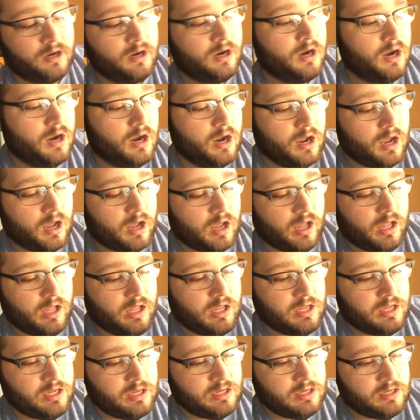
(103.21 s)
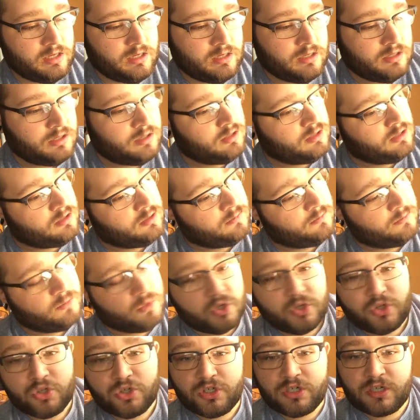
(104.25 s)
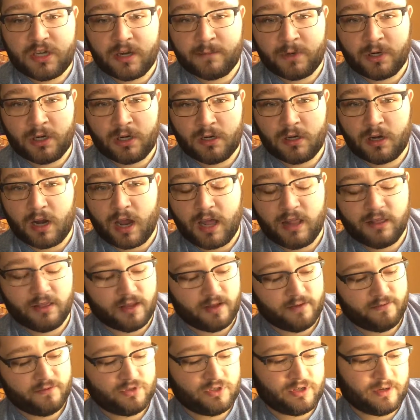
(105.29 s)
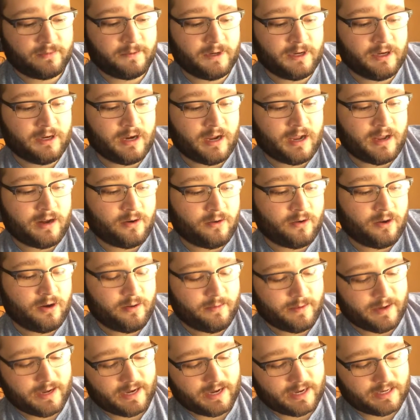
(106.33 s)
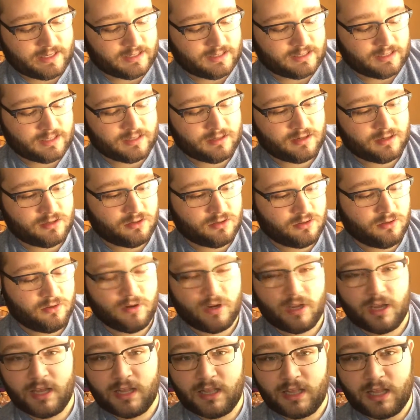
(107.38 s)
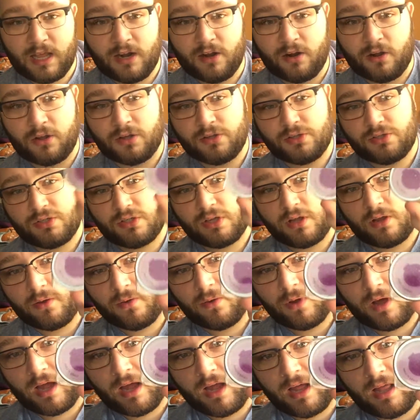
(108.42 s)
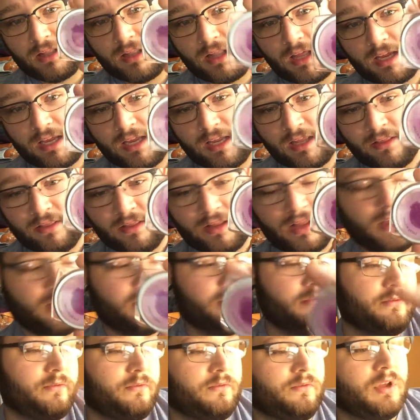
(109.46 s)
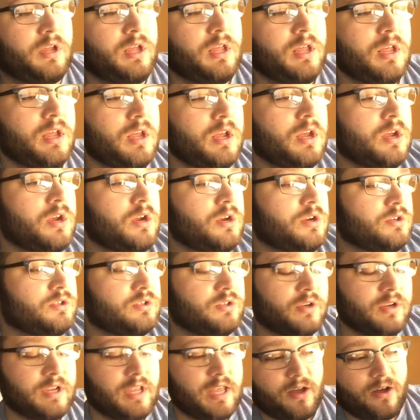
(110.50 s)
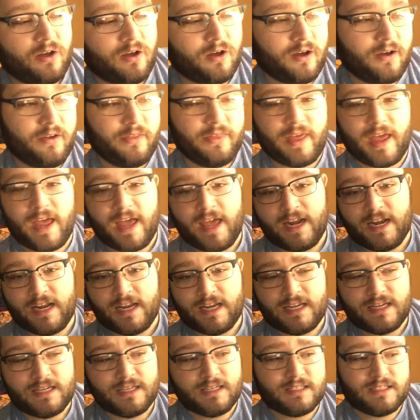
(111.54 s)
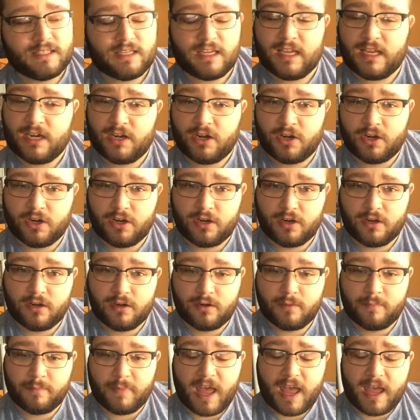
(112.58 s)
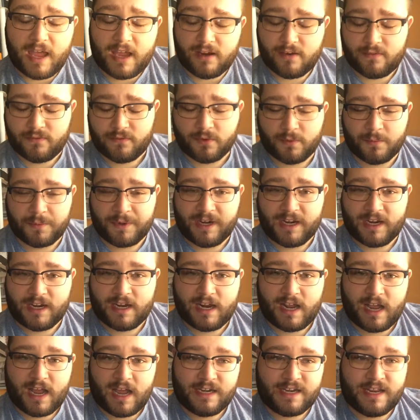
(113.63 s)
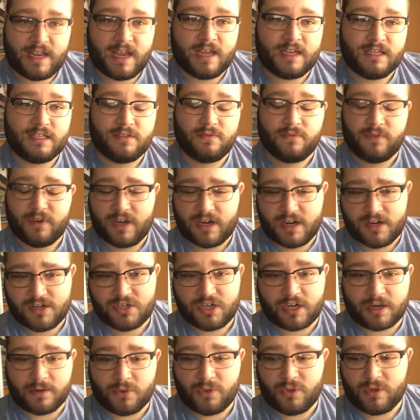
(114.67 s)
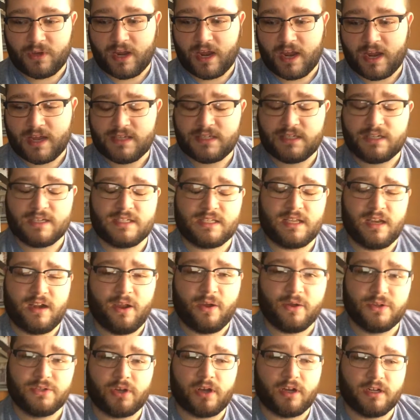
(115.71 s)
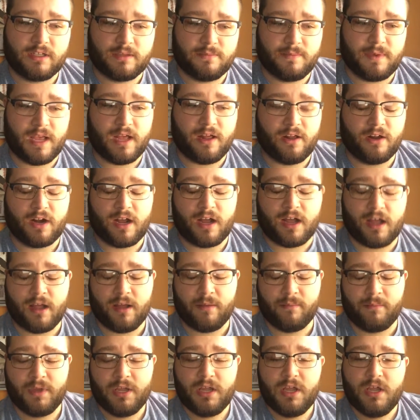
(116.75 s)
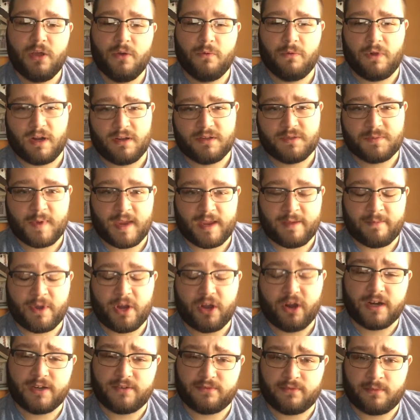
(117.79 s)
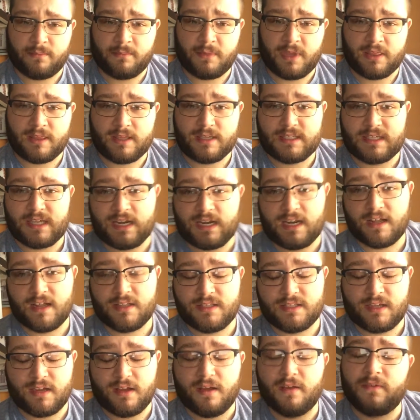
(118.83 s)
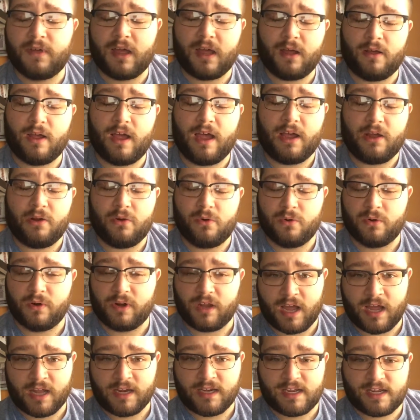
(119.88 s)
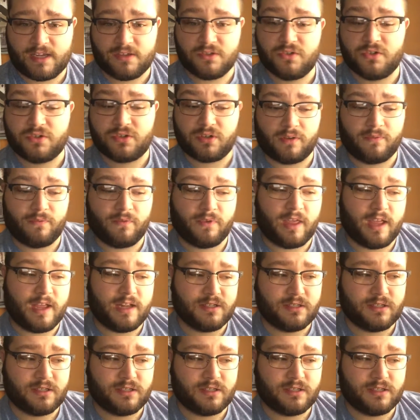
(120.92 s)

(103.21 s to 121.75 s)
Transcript: um, Shimmer. I love Shimmer. I don't know why I got discontinued. And then also uh, Lucky in Love. So yeah, all that is in her bag for winning a contest. Figured I'd share with you guys because I know I talked about um, what I was making my cards for monthly sendouts of. I'll hold a contest usually for that. So